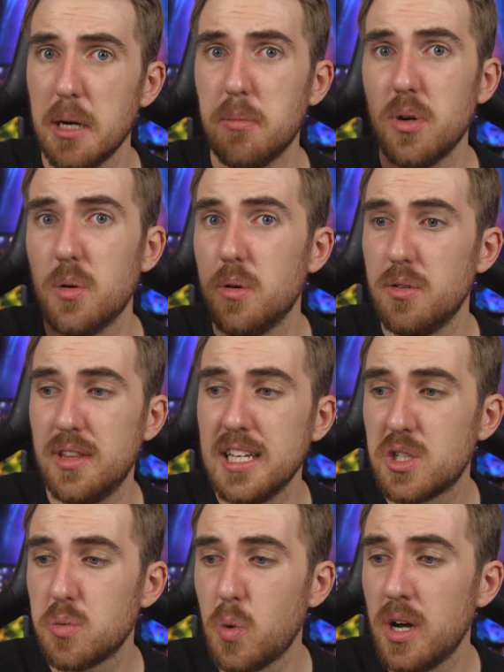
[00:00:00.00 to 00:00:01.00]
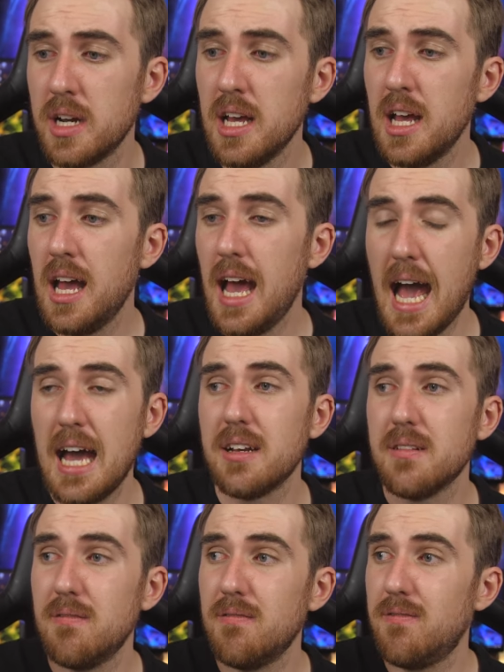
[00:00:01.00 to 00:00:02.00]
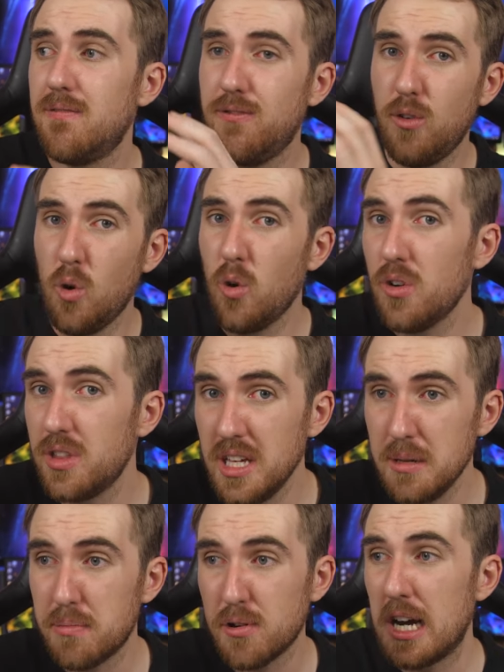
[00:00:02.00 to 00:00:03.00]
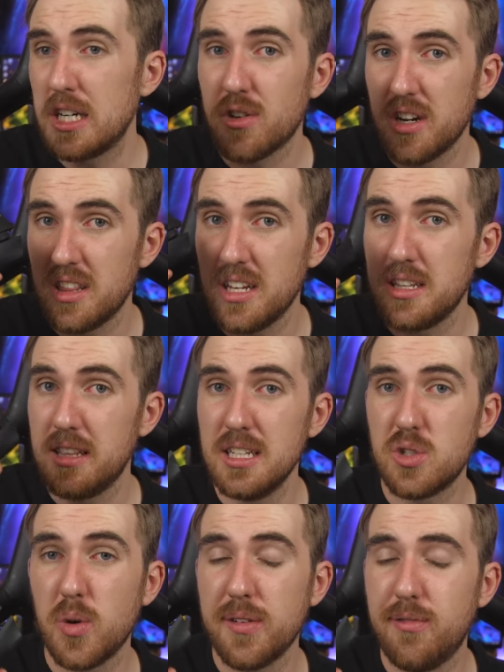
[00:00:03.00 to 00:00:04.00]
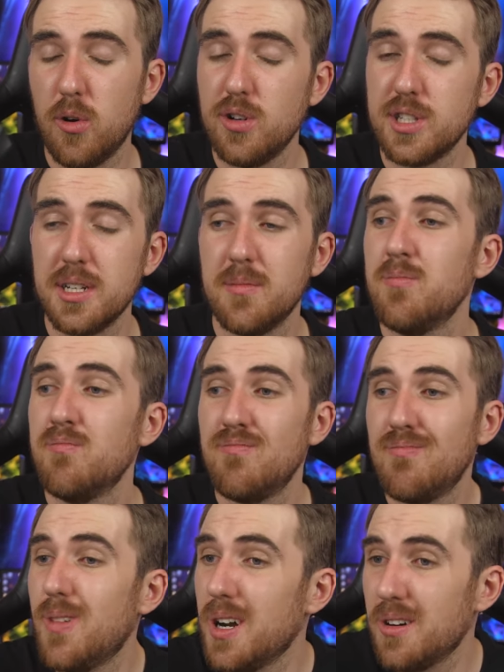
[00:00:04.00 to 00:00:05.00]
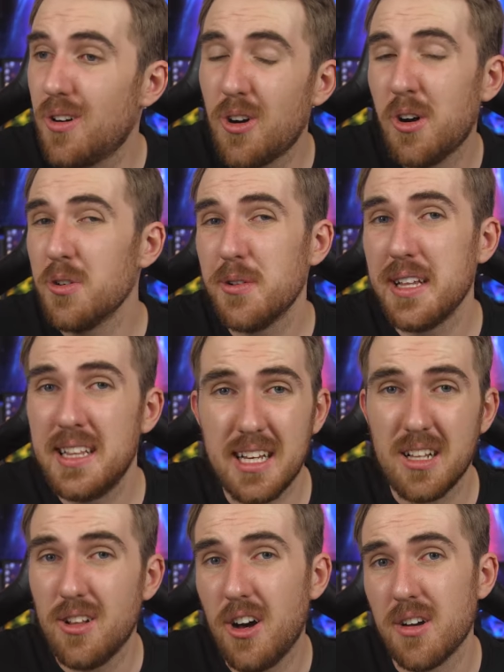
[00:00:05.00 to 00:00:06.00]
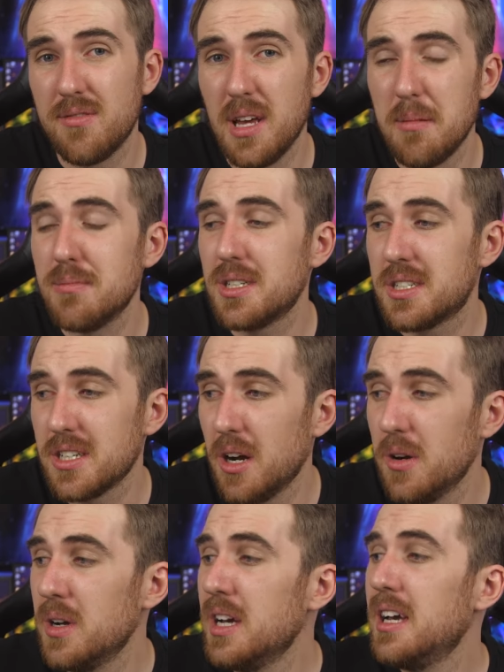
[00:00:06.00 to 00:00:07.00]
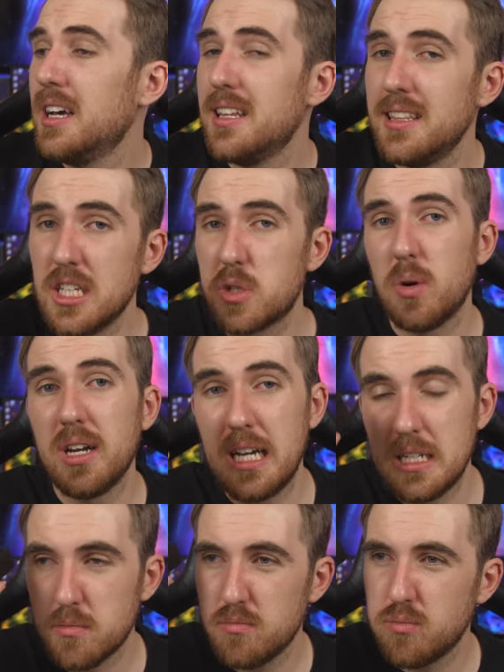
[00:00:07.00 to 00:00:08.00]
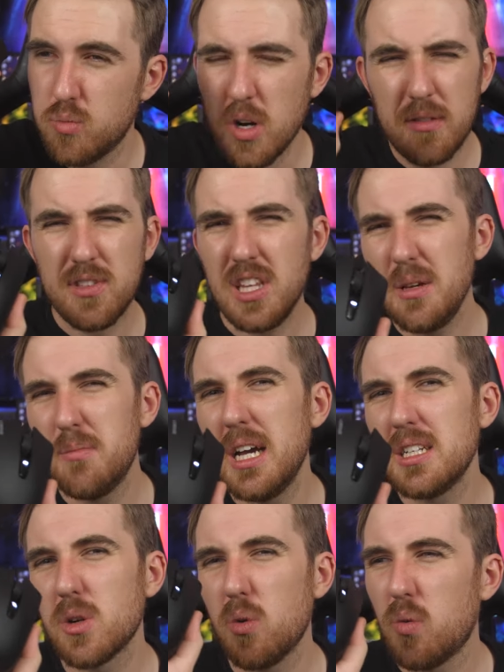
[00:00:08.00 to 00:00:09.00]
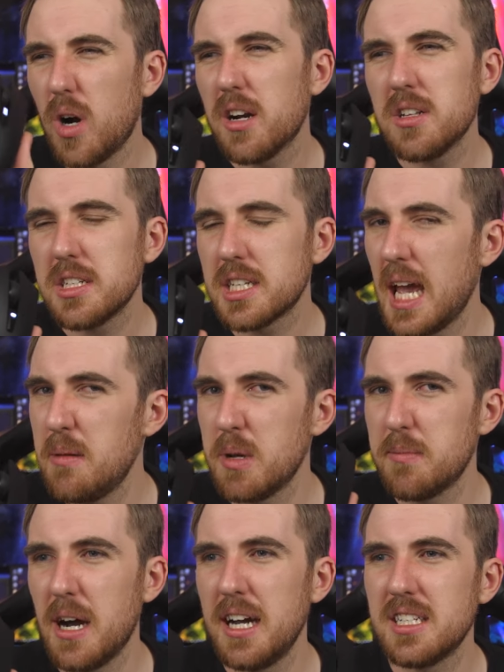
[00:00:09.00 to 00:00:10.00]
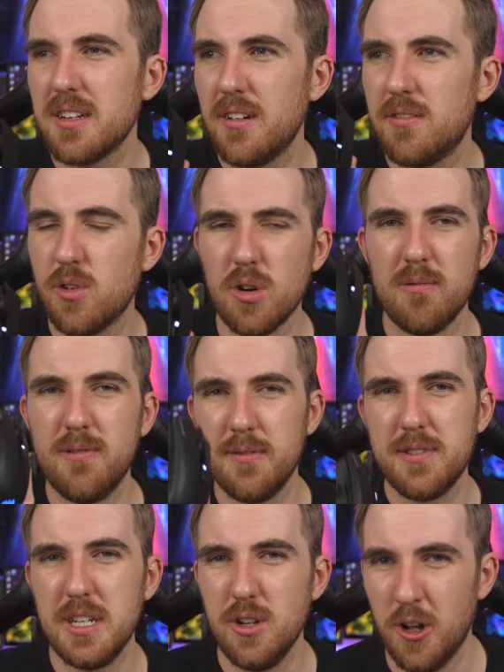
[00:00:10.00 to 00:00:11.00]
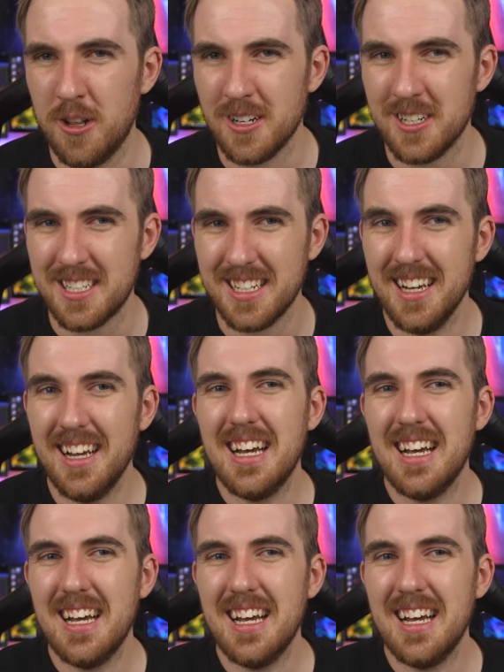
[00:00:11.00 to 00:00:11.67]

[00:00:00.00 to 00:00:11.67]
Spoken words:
double this one, and for the price range that this one falls in, there aren't really a lot of them. So this one is one of the best wireless gaming mice for $50.